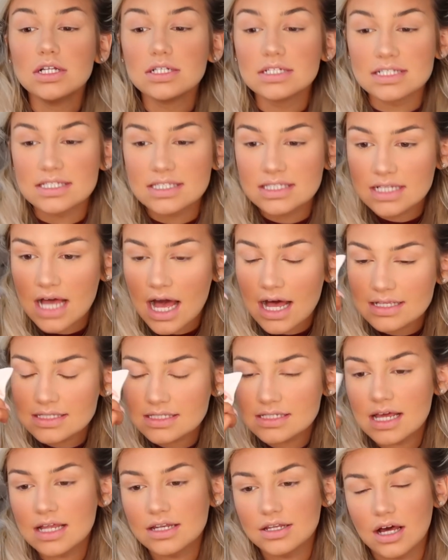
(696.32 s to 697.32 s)

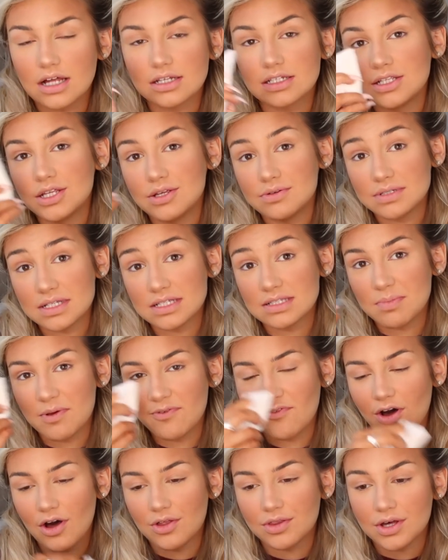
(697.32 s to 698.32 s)
Disgusting. I did use this
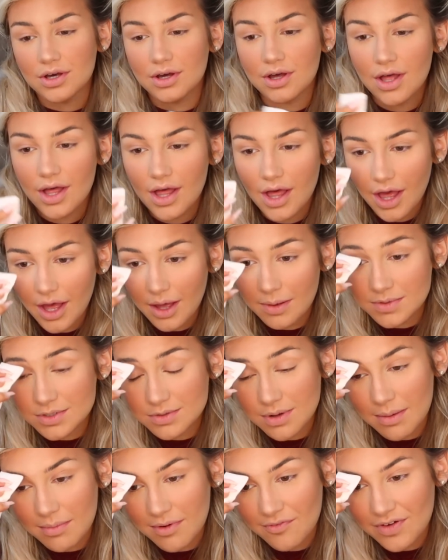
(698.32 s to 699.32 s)
before though, to
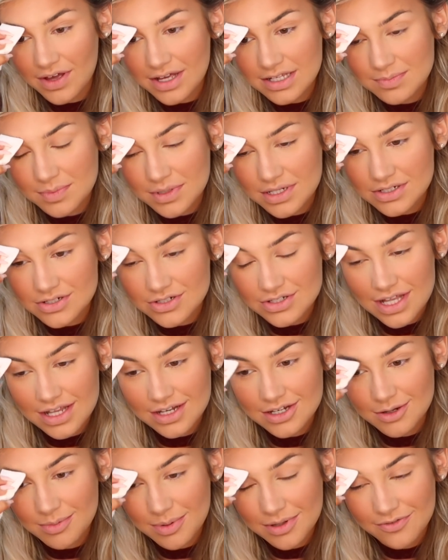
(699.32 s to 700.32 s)
wipe my face, but it just
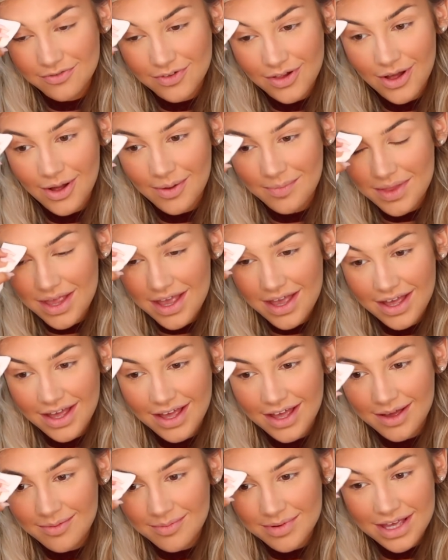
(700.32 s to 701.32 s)
ended up on the floor.
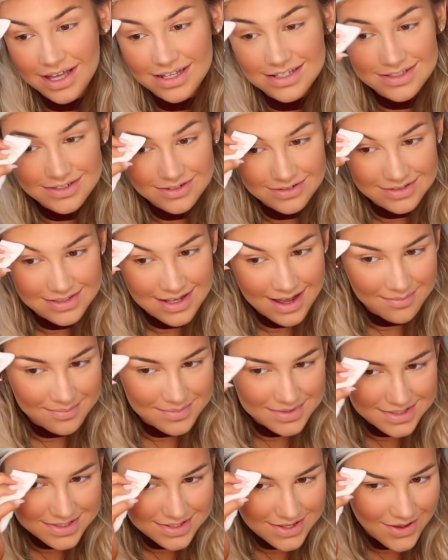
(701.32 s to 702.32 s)
But yeah, it's still
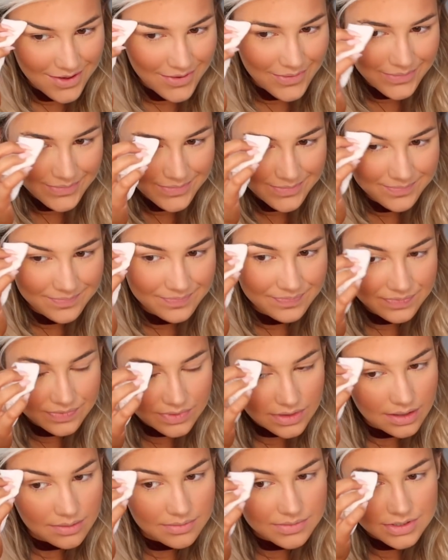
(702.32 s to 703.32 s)
damp, so I'm
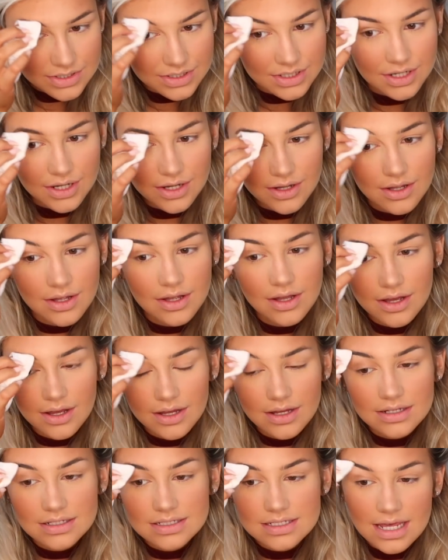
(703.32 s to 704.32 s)
just going to
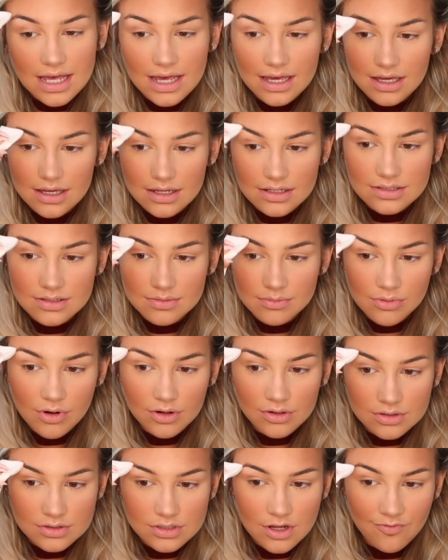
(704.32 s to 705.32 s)
take some
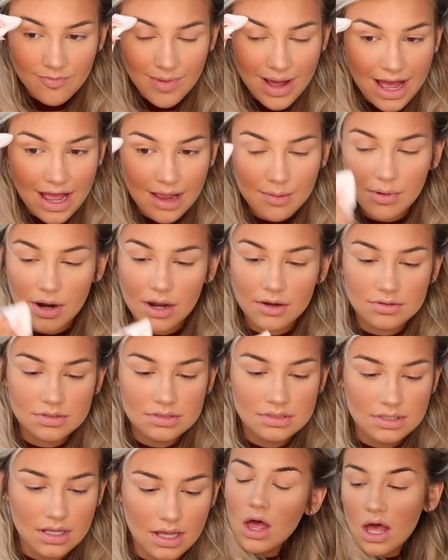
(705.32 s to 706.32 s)
product off my
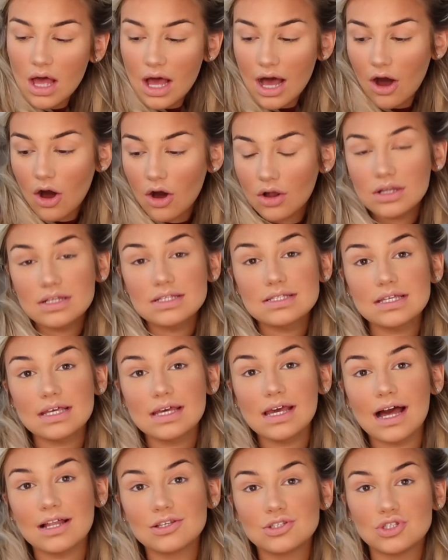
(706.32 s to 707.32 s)
eyebrows.
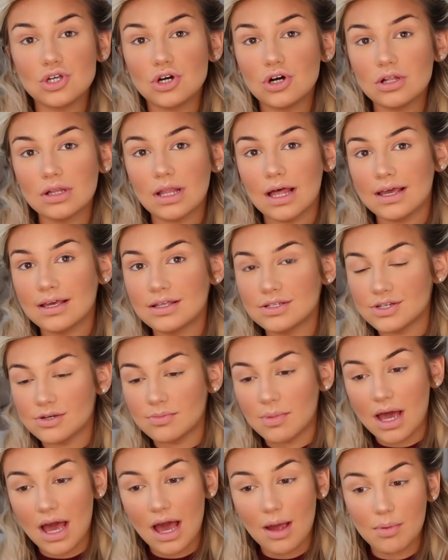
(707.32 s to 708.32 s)
Honestly, I don't like
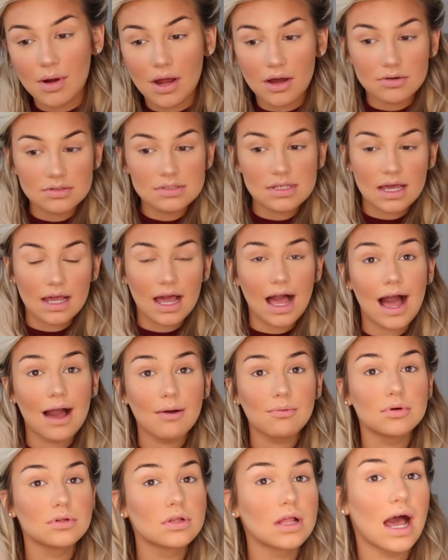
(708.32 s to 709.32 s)
doing my eyebrows. Like
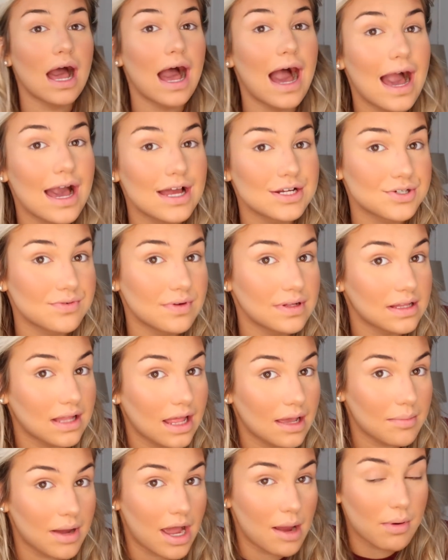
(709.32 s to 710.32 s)
I actually really
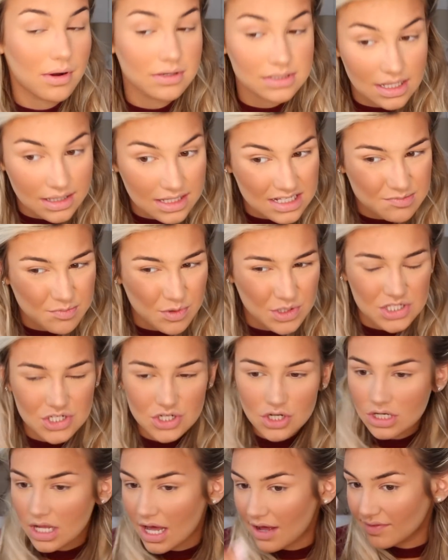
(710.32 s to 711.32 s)
like my eyebrows like this, but they
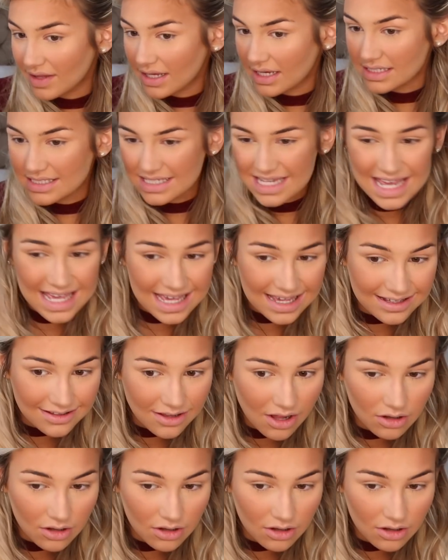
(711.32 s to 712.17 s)
don't have like a tail